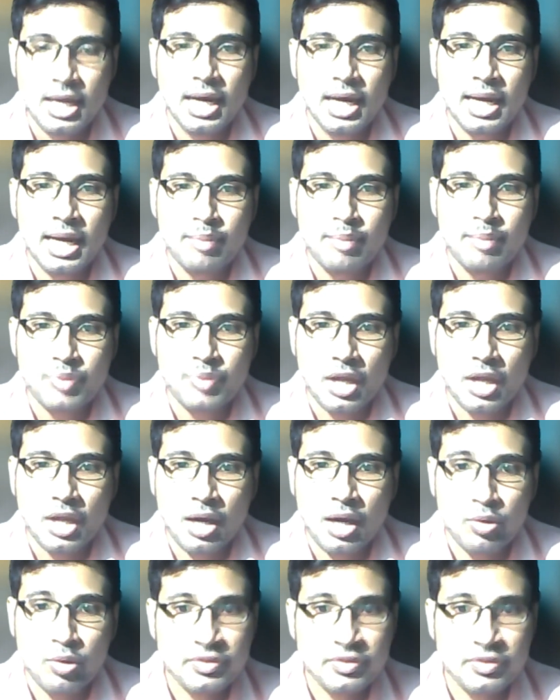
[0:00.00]

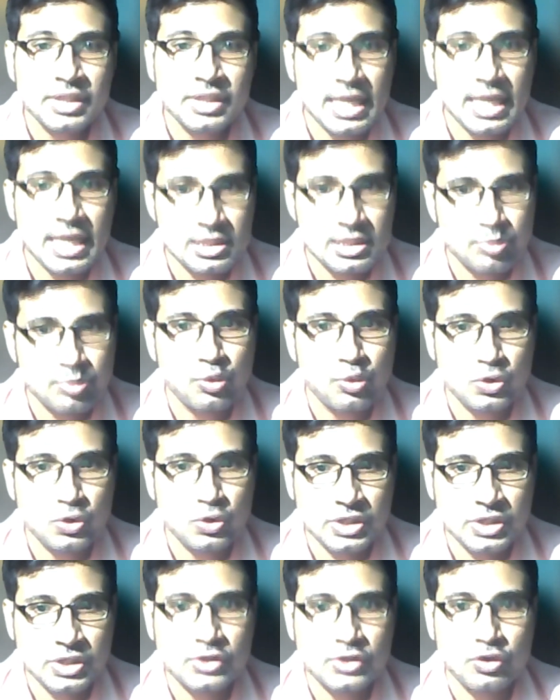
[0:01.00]
However, there is a
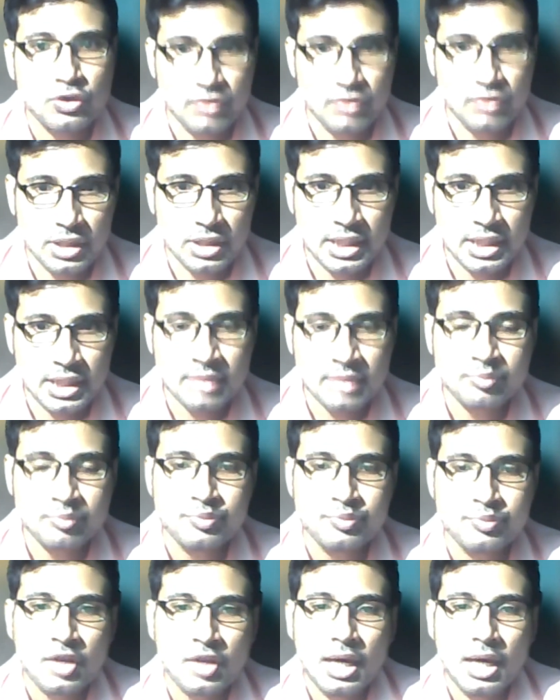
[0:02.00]
process of learning.
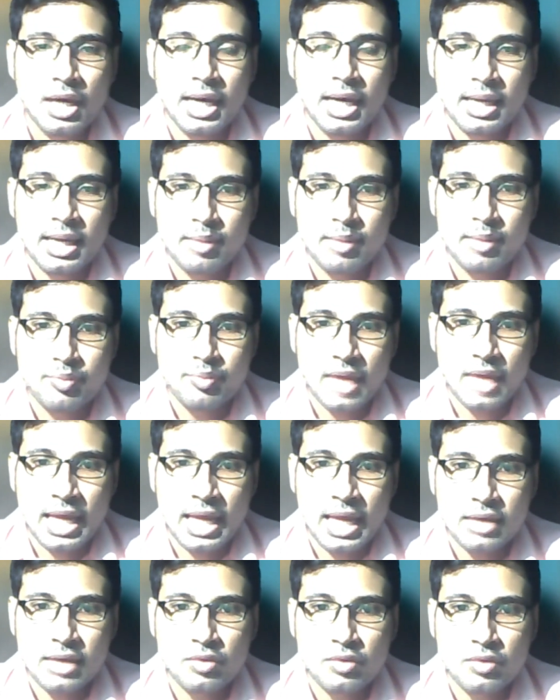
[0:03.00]

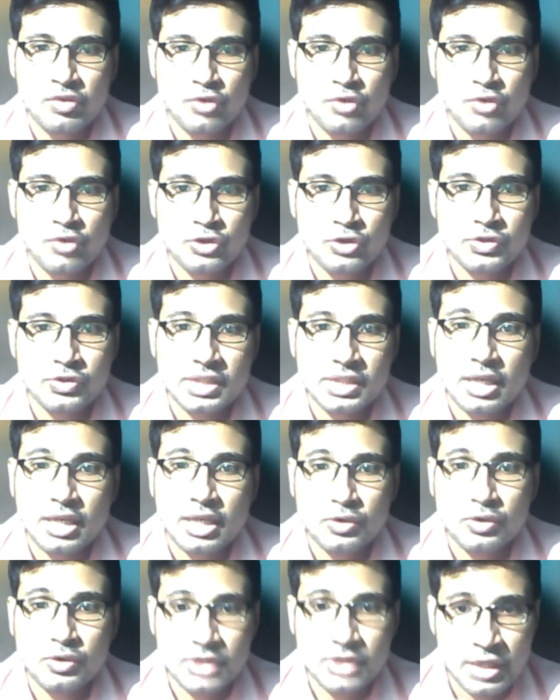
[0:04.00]
And we've also seen
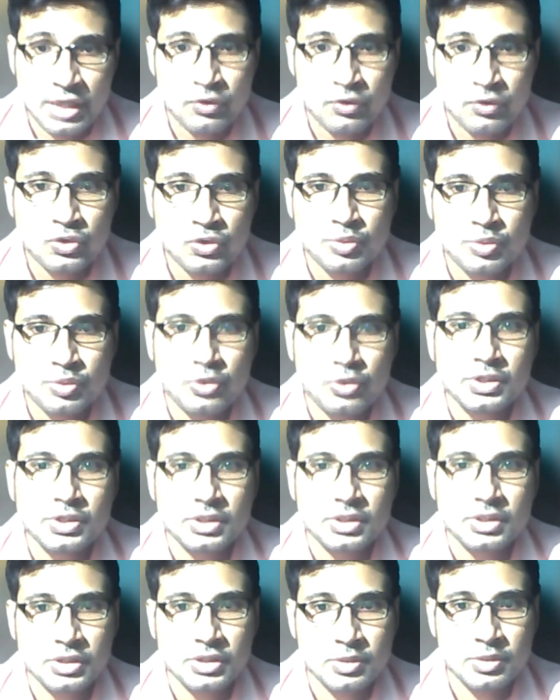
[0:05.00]
outside of those
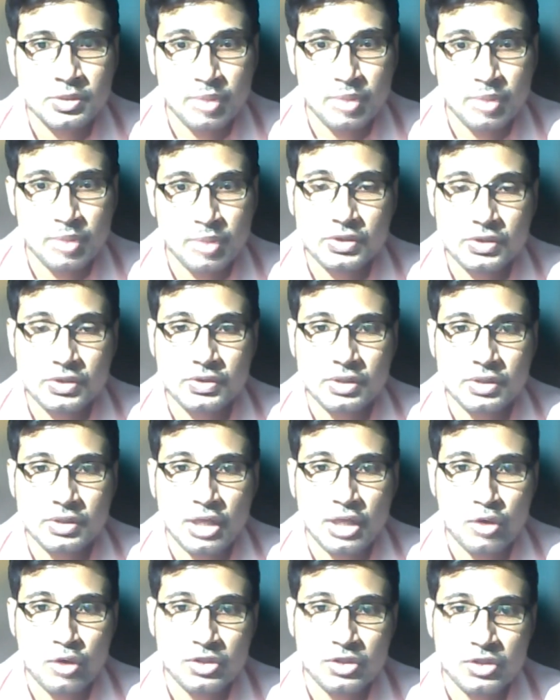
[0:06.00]
processes, because
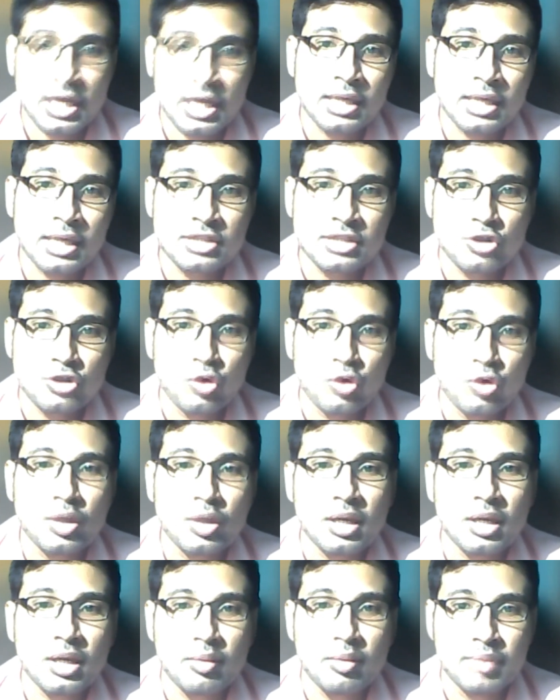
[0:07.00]
now Sri Lanka is a
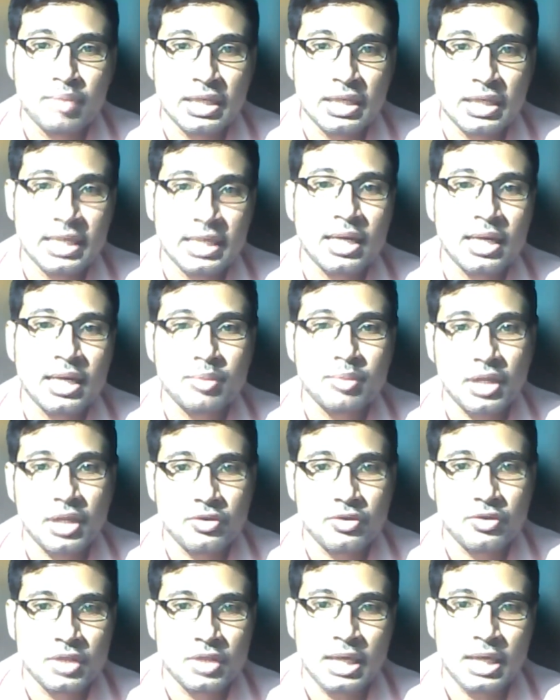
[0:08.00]
lower middle income
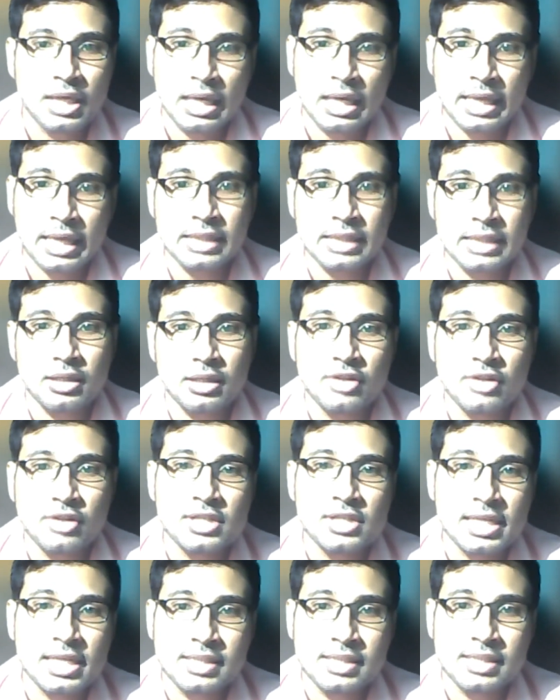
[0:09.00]
country, unlike
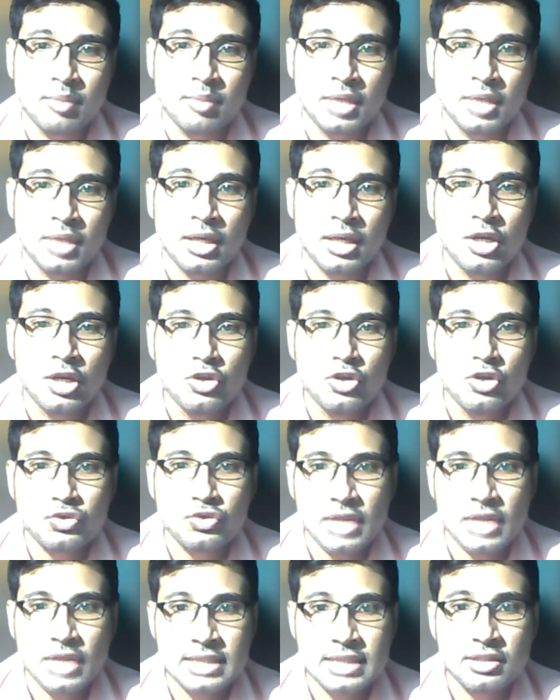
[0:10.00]
countries like Zambia.
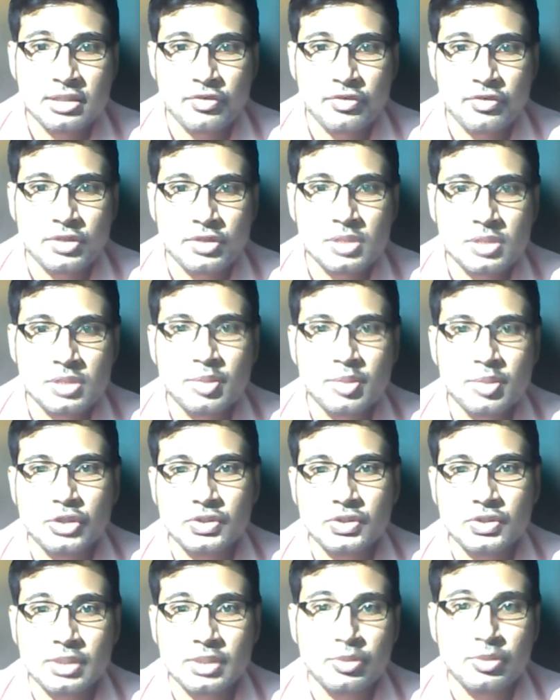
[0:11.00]
So there is a difference
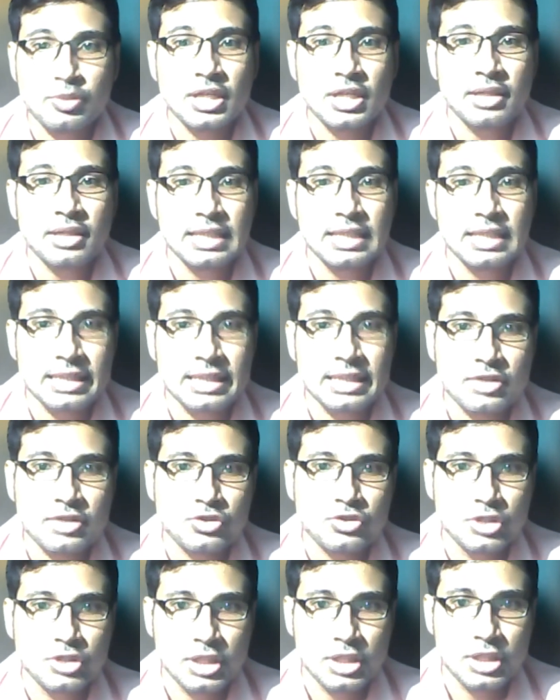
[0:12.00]
because some of the other
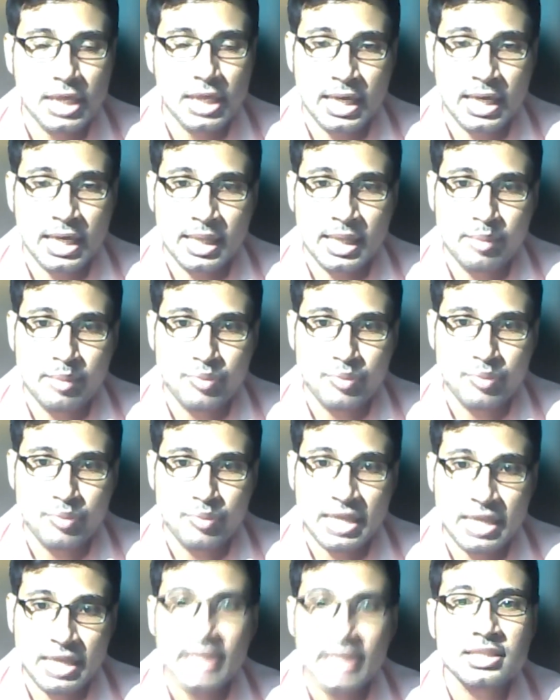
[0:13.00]
international
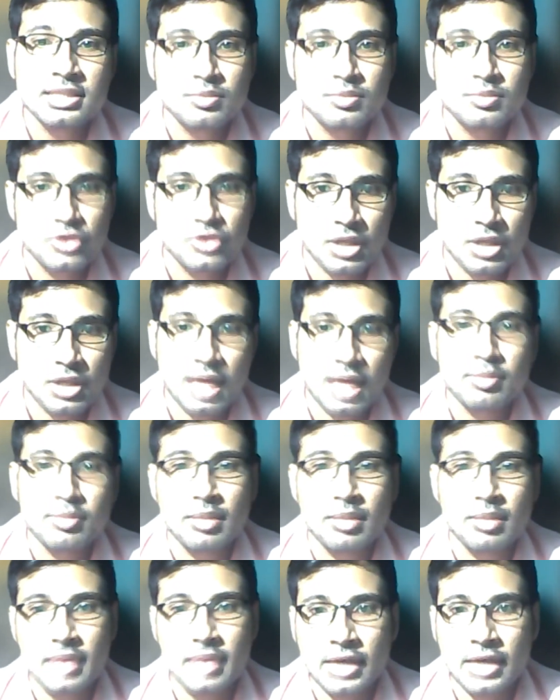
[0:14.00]
mechanisms can't
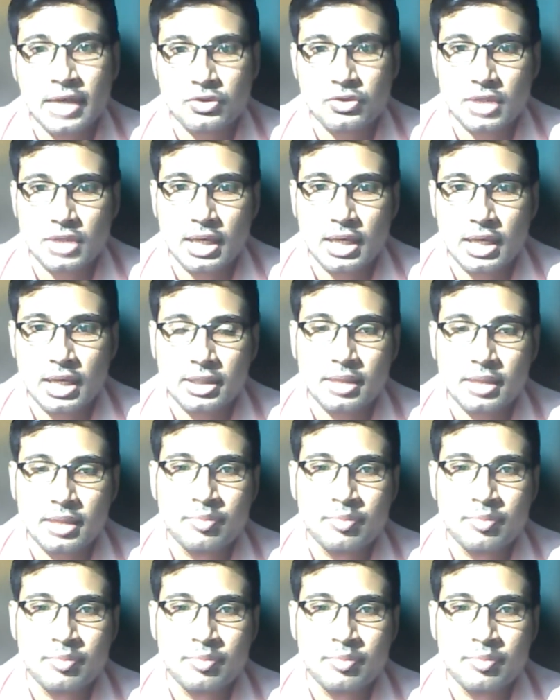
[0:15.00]
be applied to Sri Lanka.